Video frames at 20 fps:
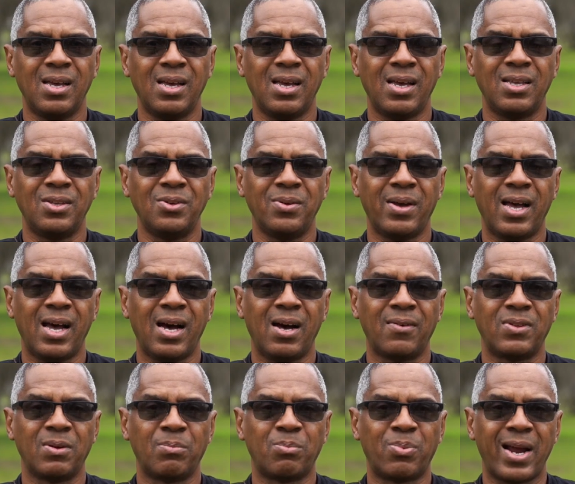and you have
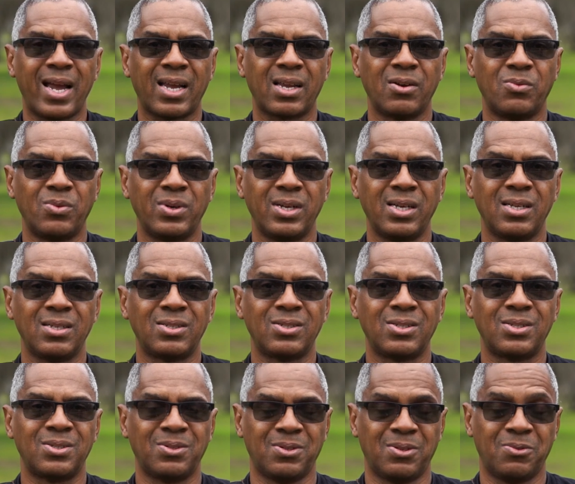the
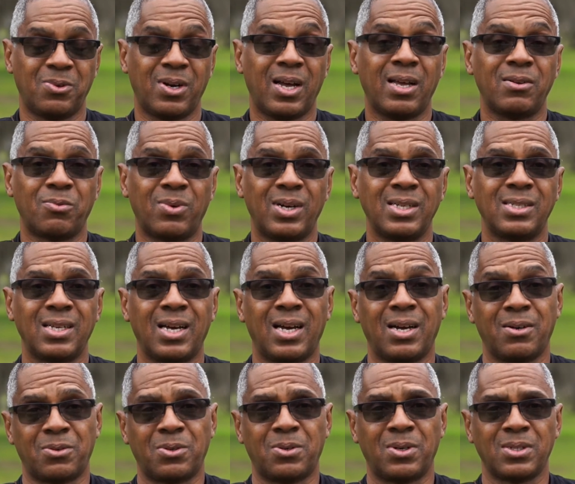Brackenridge, at one time,
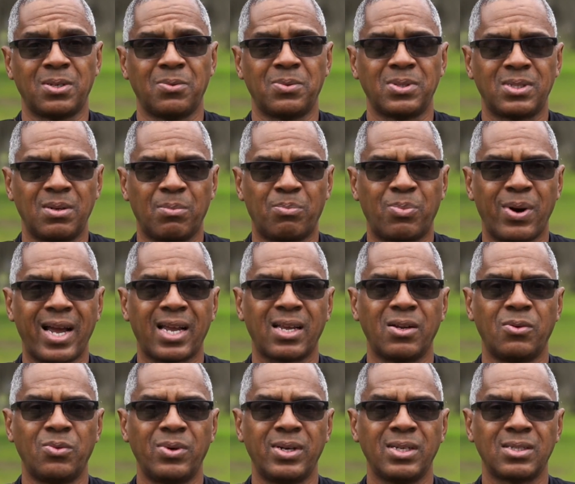of course, it was the
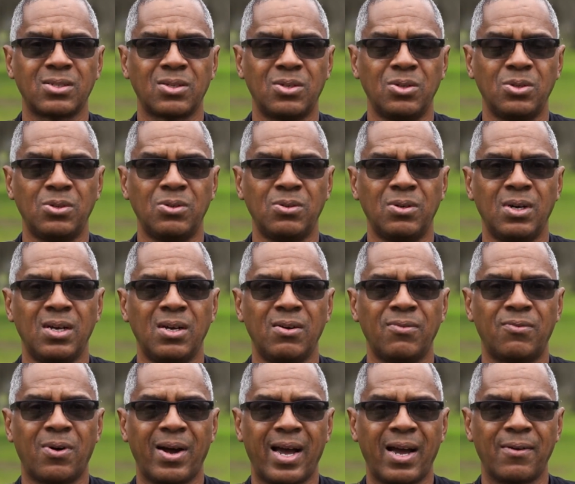Brackenridge School
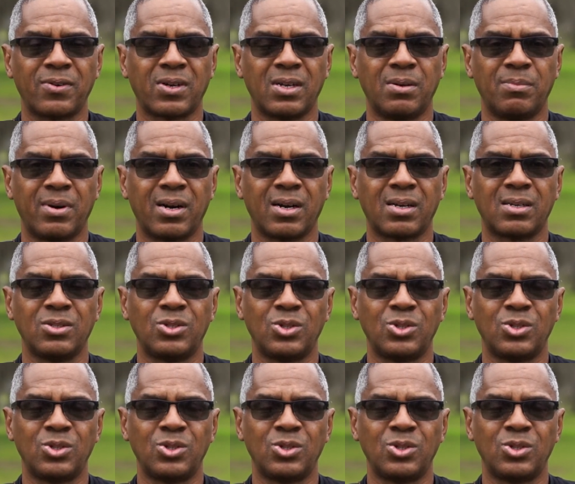for African-American